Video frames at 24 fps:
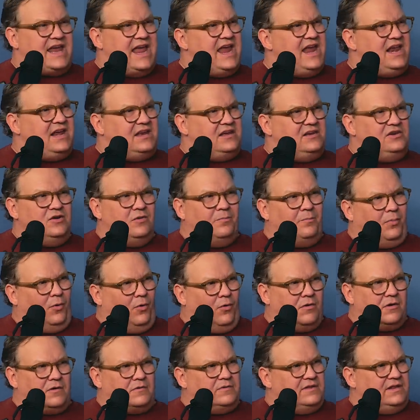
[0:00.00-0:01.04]
hate it and you're
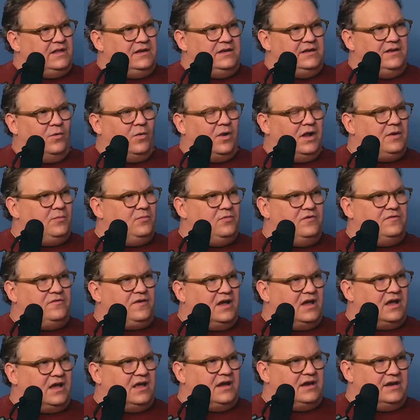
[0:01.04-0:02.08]
bored with it and you want to move
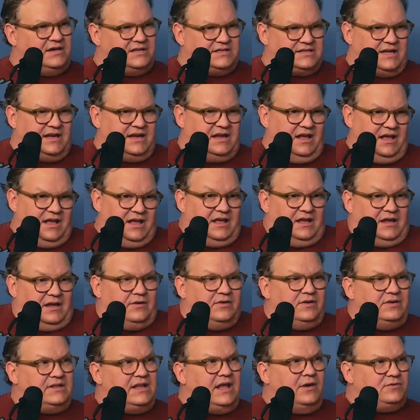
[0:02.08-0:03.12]
on. And it's like,
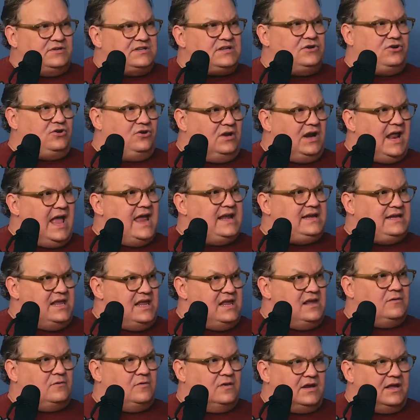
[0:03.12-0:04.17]
oh, and that was a good
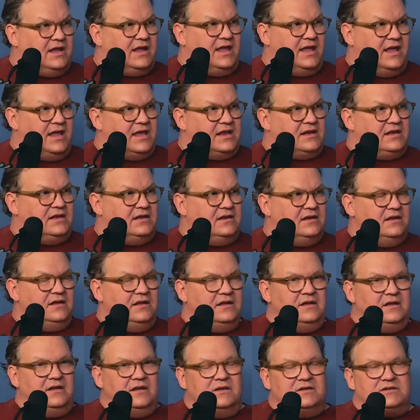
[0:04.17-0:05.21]
idea when I had it.
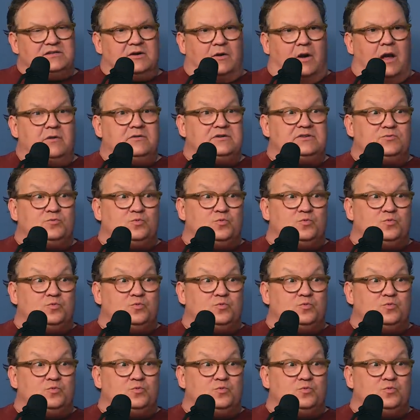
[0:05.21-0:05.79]
Right. So I was